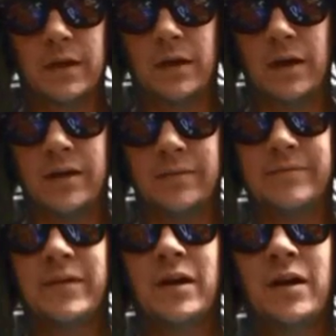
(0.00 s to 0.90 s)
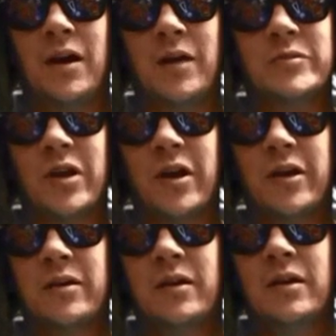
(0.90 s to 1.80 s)
Hi, I'm Shy,
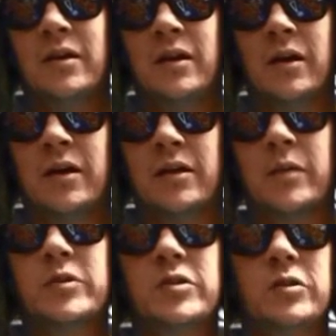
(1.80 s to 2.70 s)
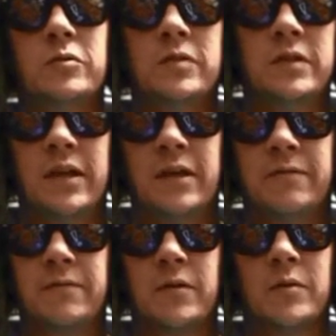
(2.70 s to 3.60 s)
coming to you today
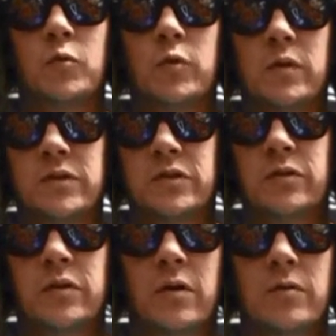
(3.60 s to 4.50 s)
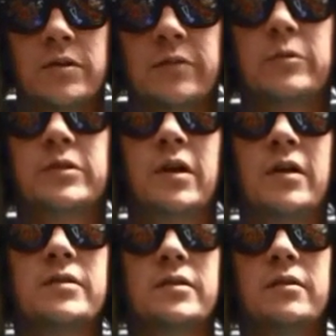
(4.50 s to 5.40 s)
from Quill Studios in
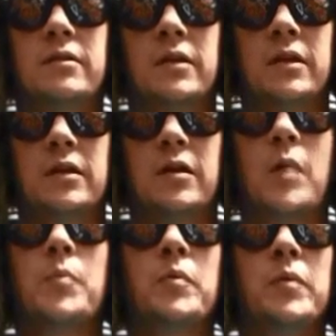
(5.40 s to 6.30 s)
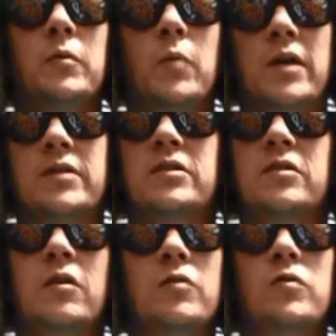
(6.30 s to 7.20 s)
Wisconsin, the upper Midwest
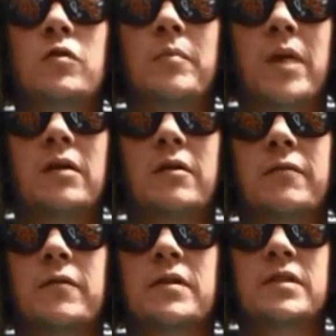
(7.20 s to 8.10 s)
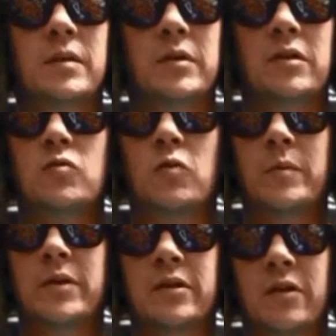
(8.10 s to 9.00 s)
cultural mecca for the simian
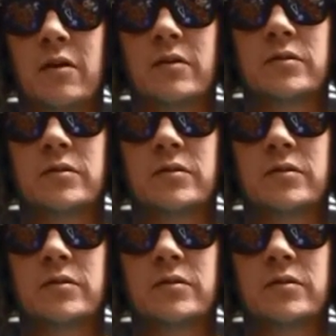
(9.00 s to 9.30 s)
tormenting arts.